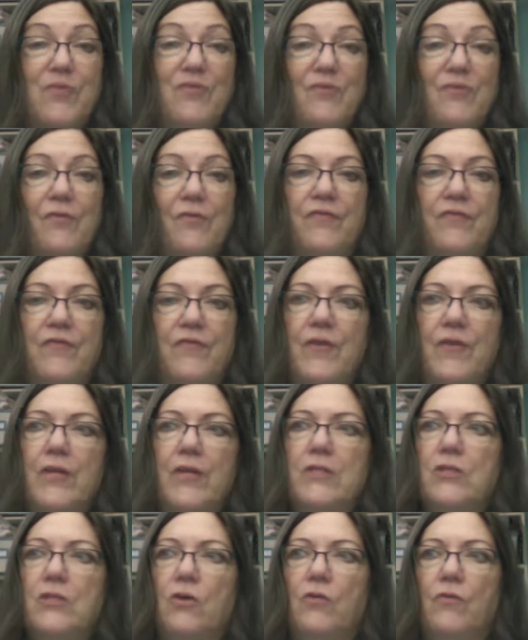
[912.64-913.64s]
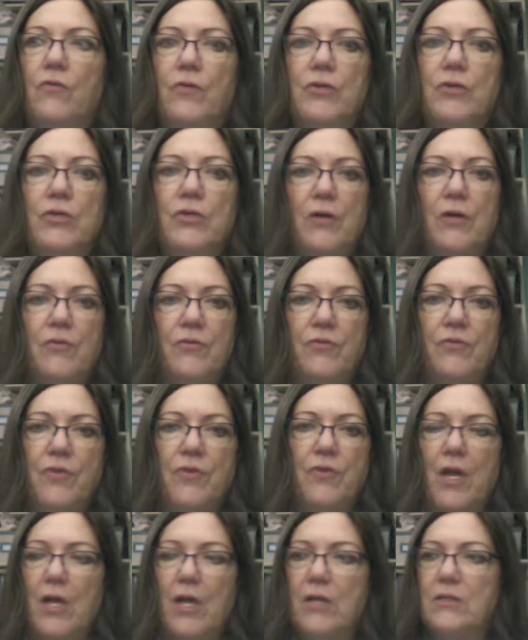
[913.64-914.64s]
feeds over into other
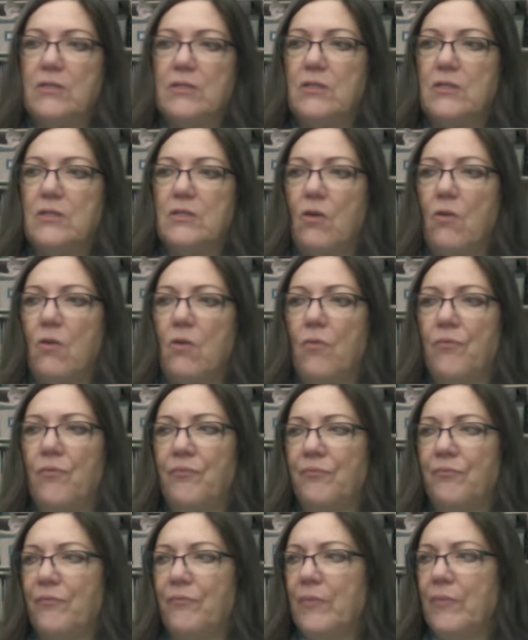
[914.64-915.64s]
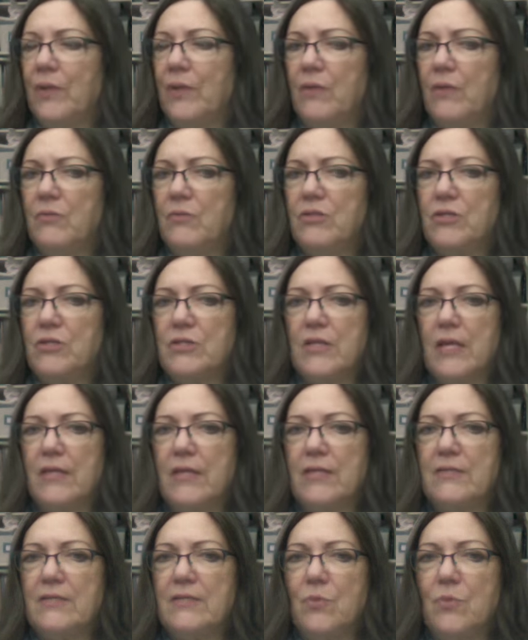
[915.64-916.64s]
things. So it's just like
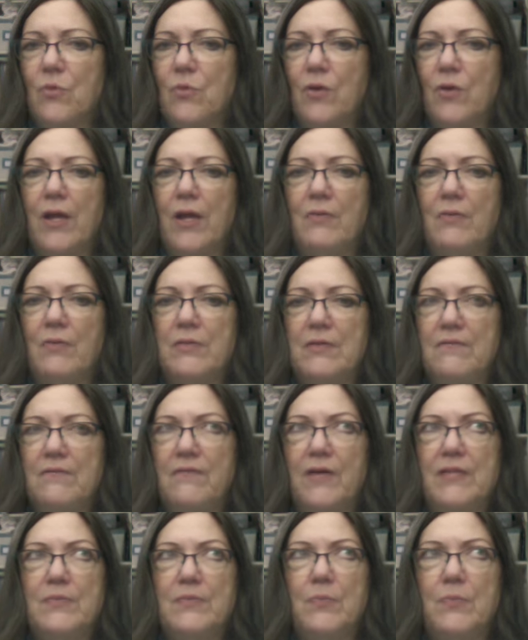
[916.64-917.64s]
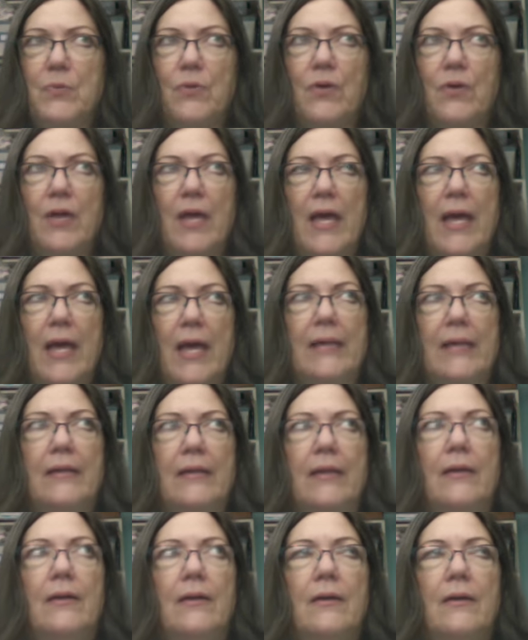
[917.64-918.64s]
this morning I was on Facebook
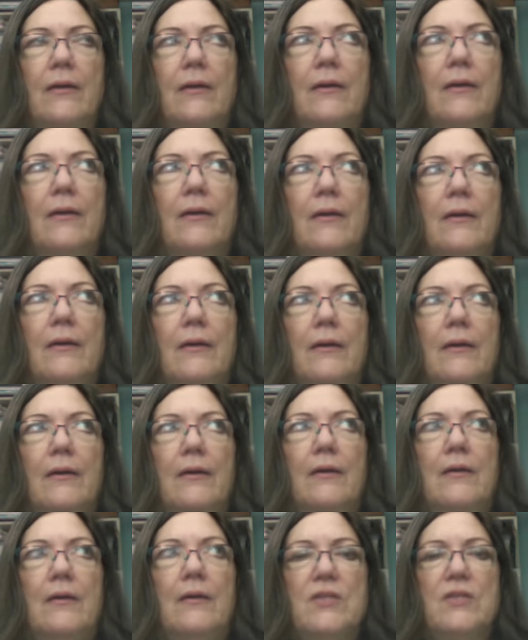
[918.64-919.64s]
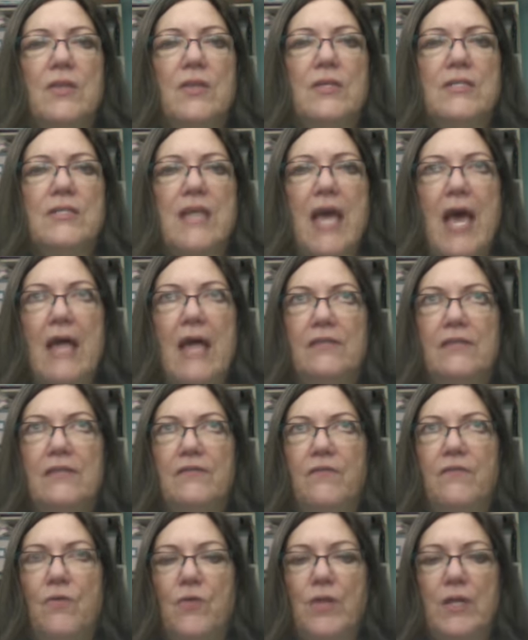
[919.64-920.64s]
and I saw these ads
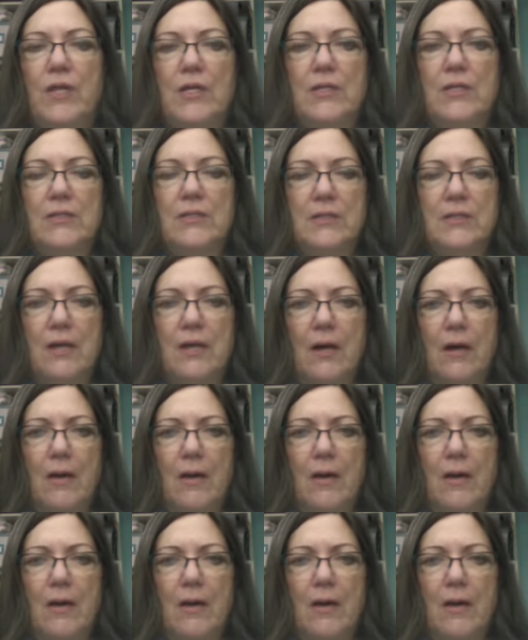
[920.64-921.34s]
for these